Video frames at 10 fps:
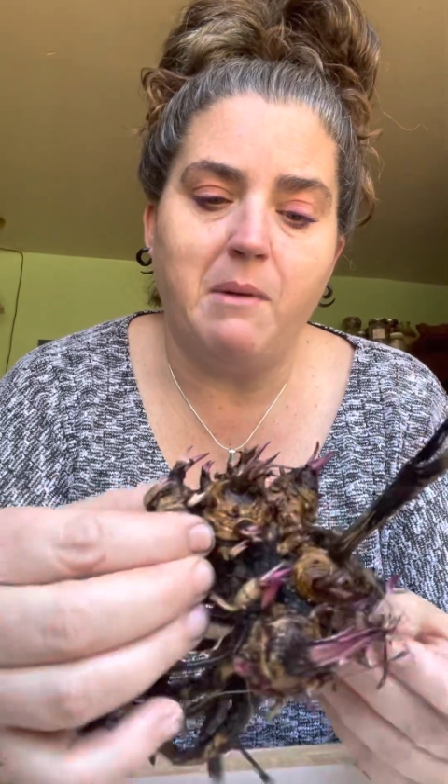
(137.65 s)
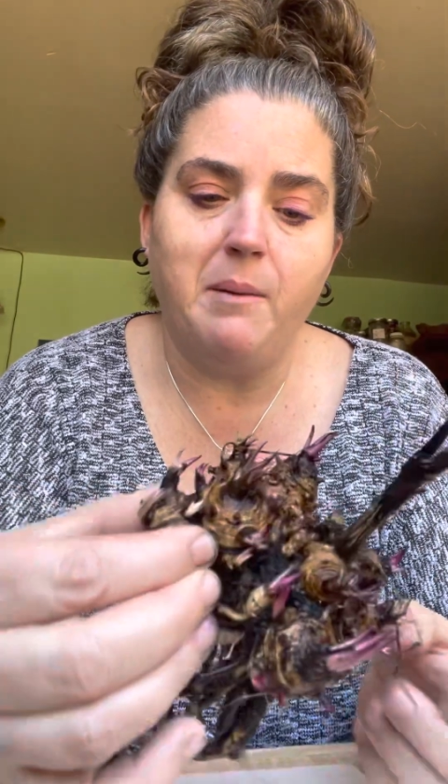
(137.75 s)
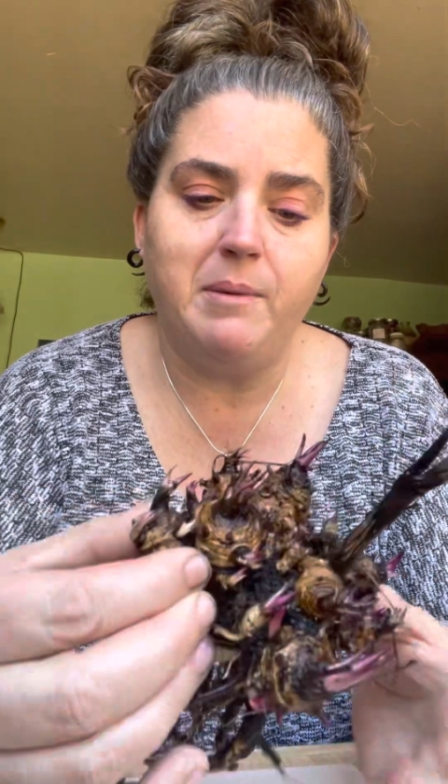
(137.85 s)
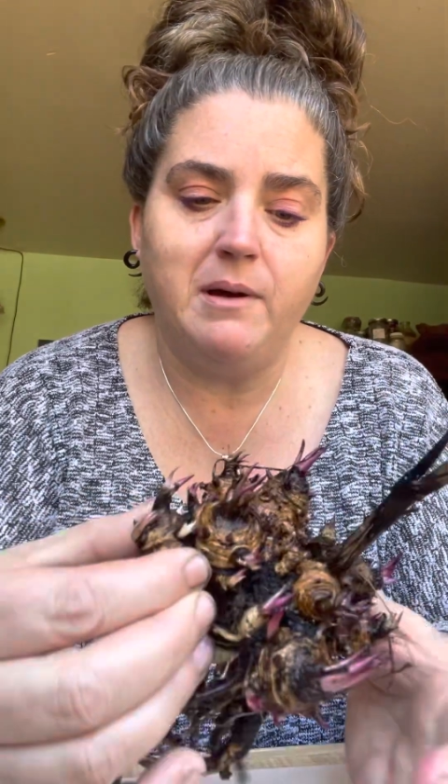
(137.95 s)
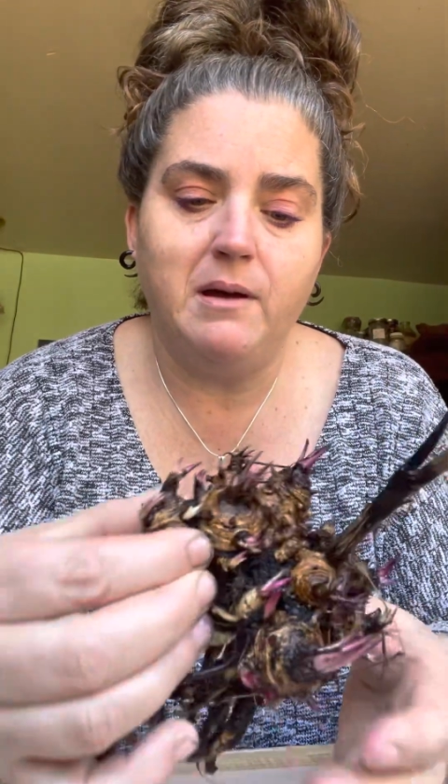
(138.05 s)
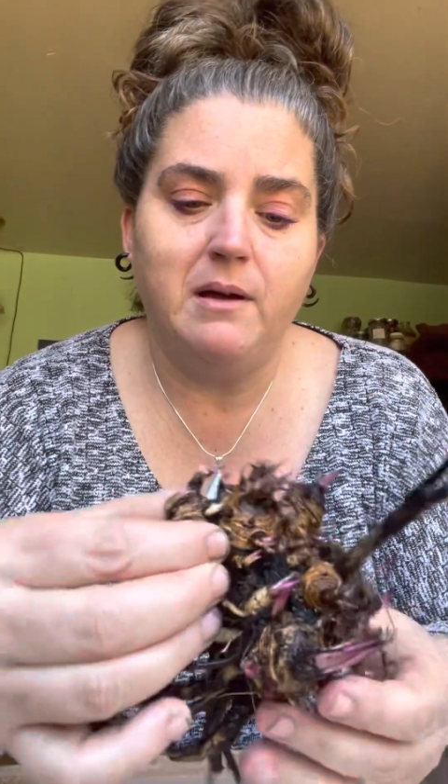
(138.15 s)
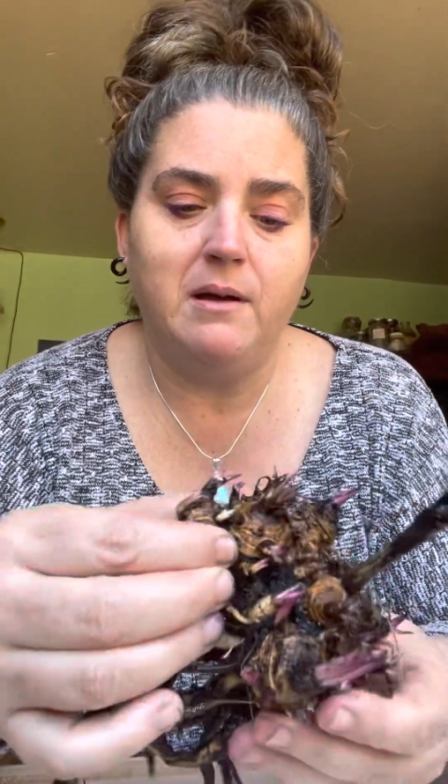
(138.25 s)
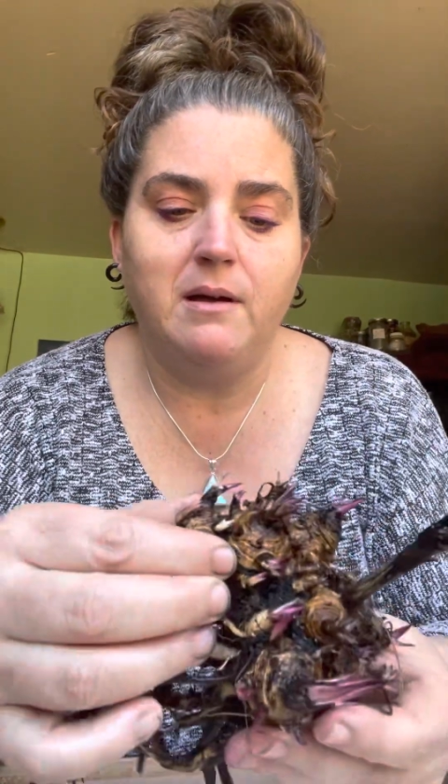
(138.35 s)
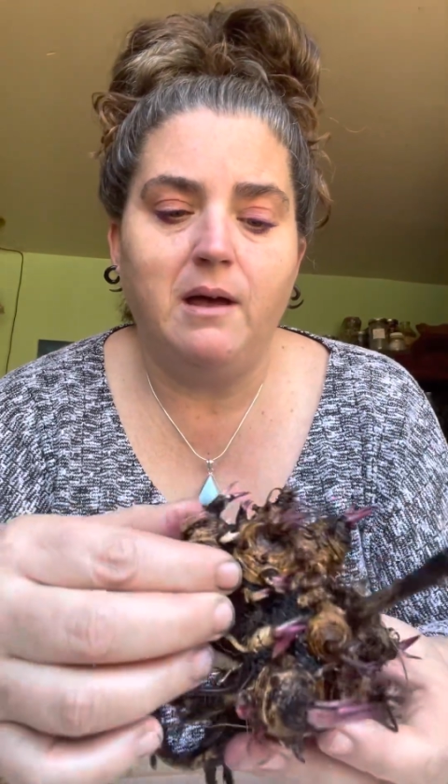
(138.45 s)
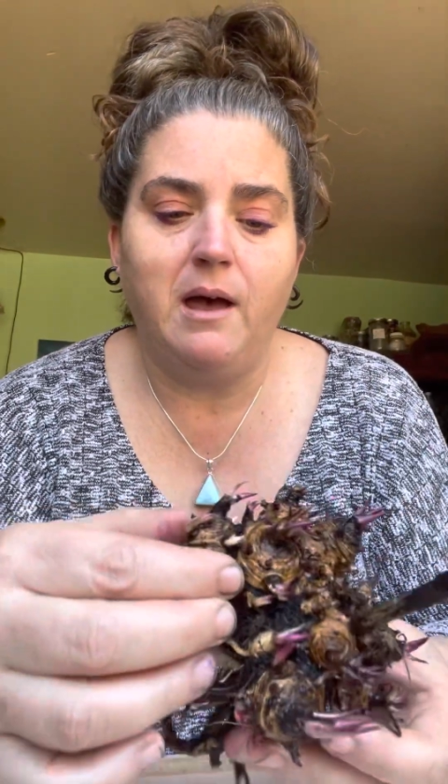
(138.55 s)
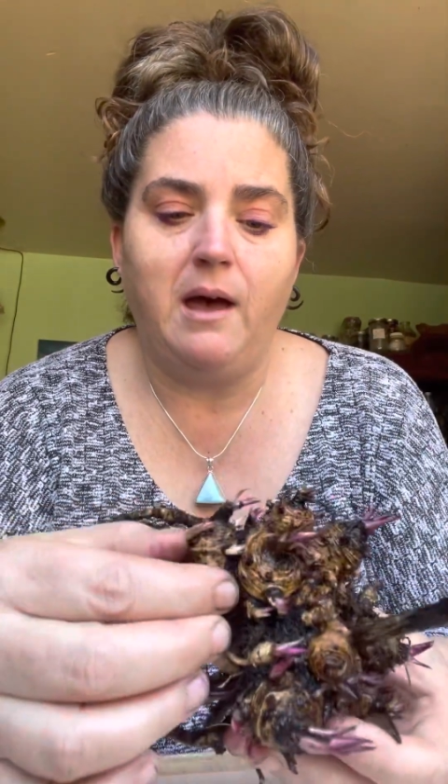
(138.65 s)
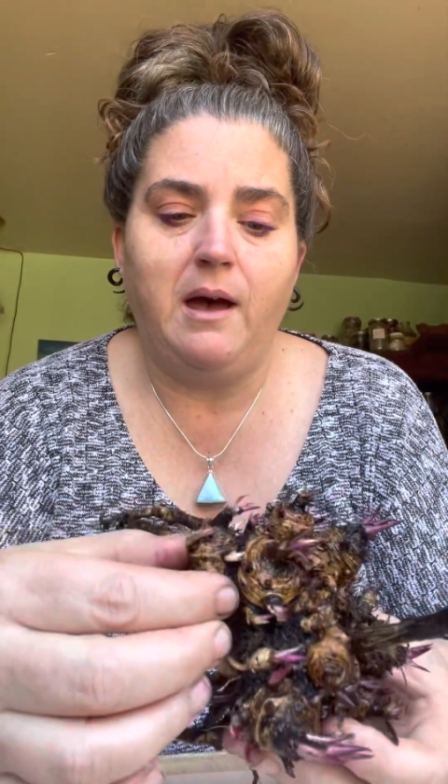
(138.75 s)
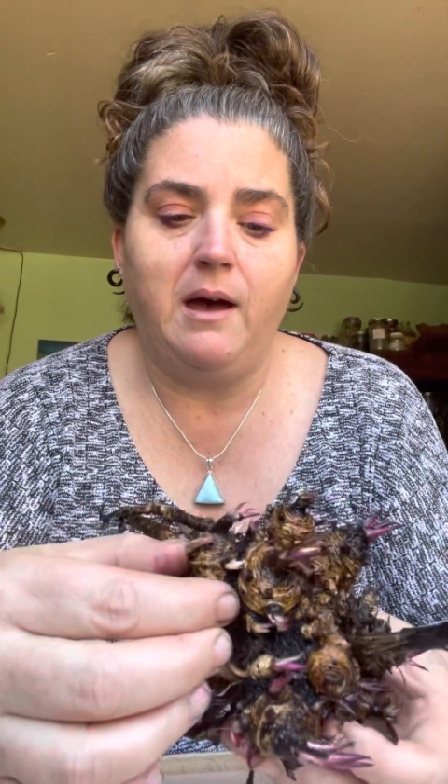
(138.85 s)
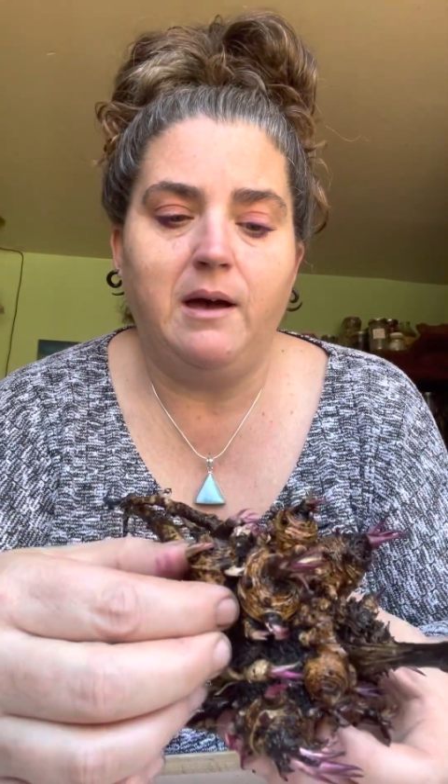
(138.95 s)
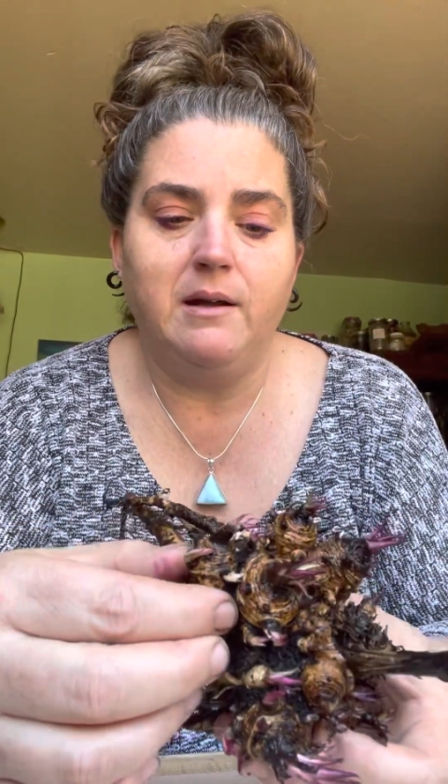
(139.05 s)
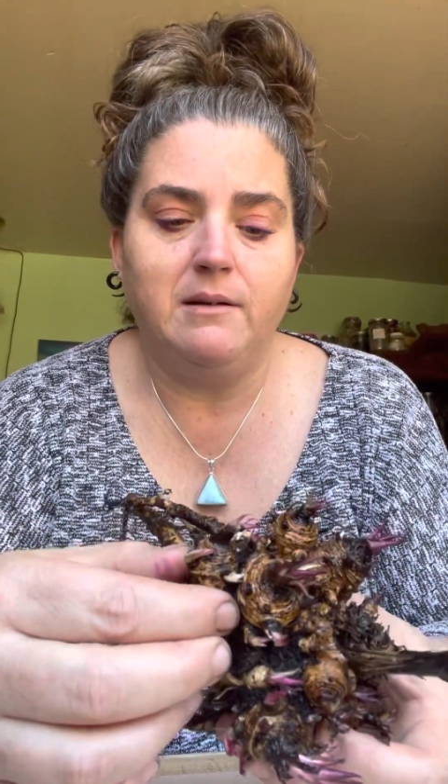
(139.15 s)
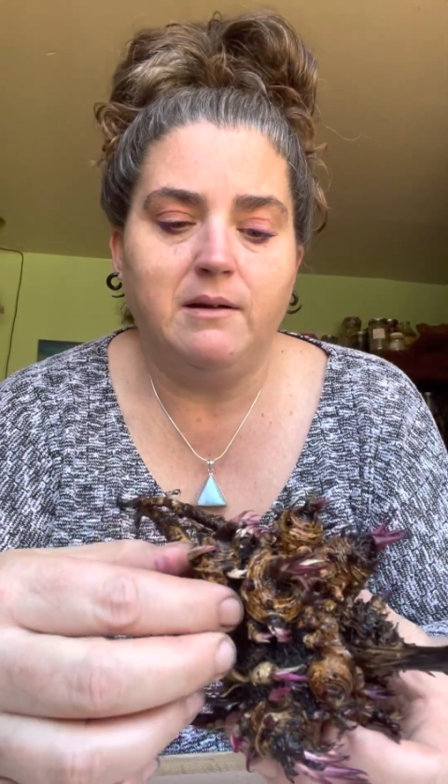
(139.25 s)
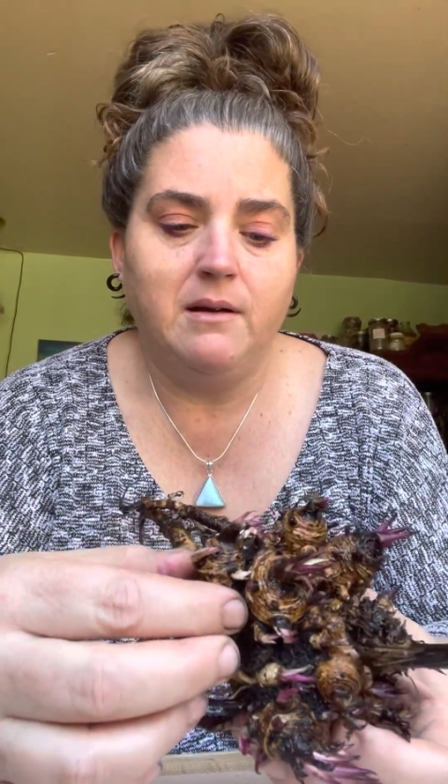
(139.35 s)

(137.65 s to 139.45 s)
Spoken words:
up and